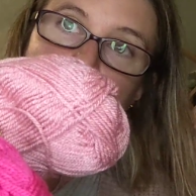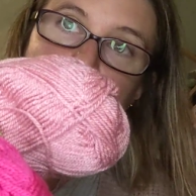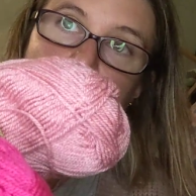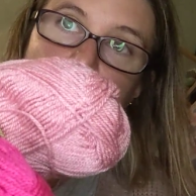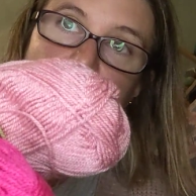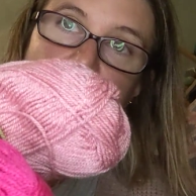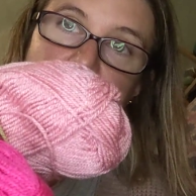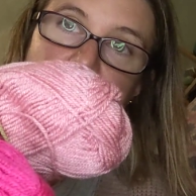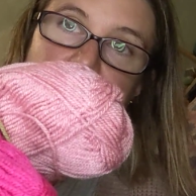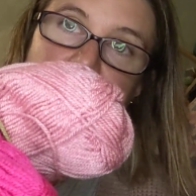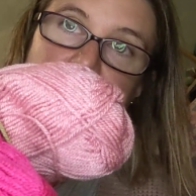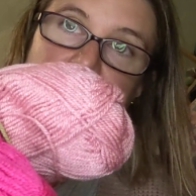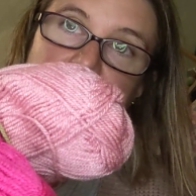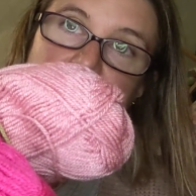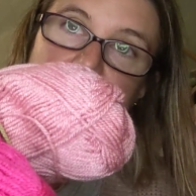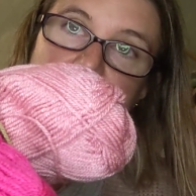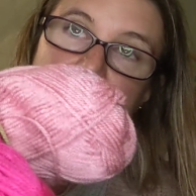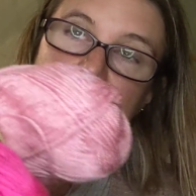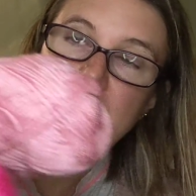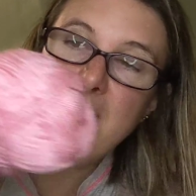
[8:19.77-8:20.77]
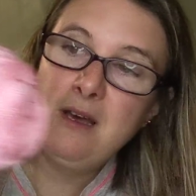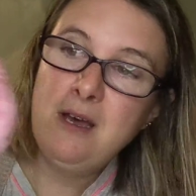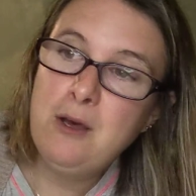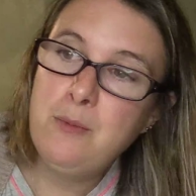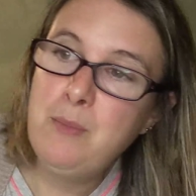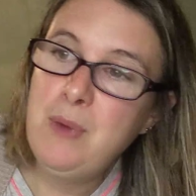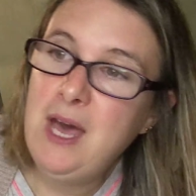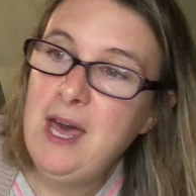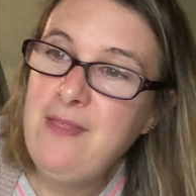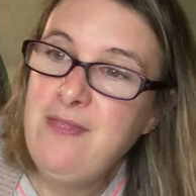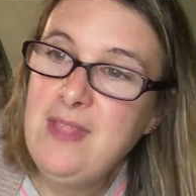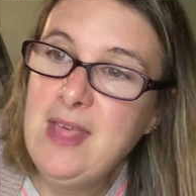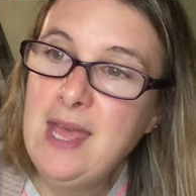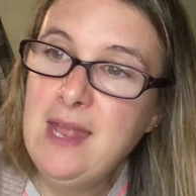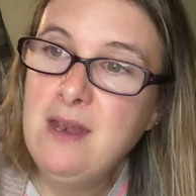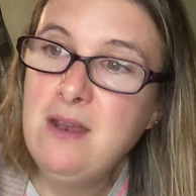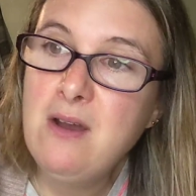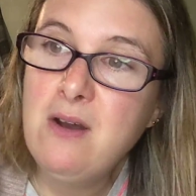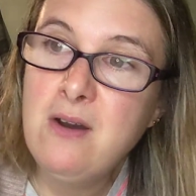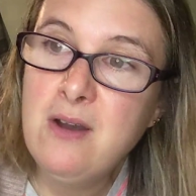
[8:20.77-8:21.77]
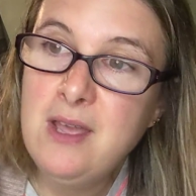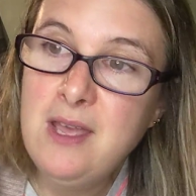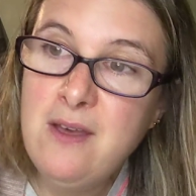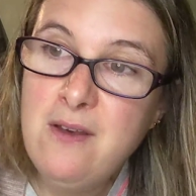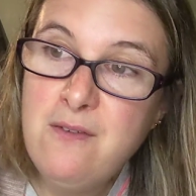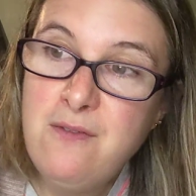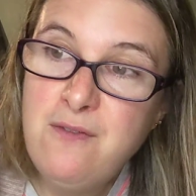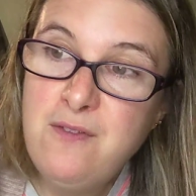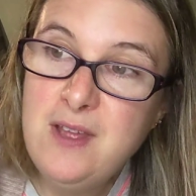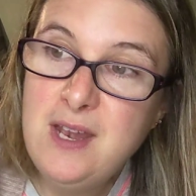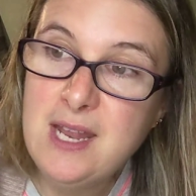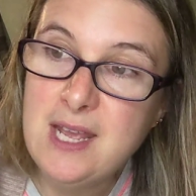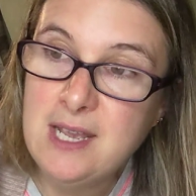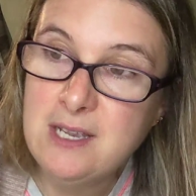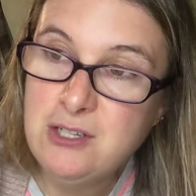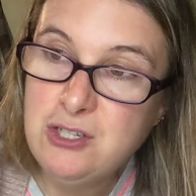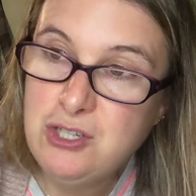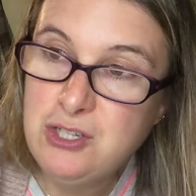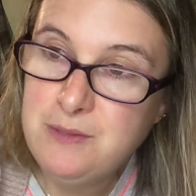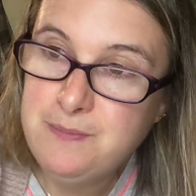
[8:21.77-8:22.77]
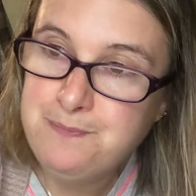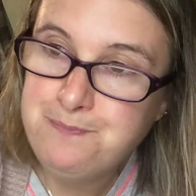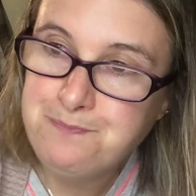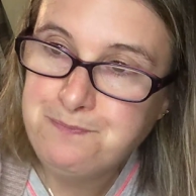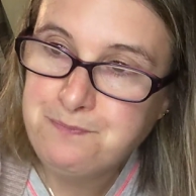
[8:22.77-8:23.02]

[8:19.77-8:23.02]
on it, and then I have finished.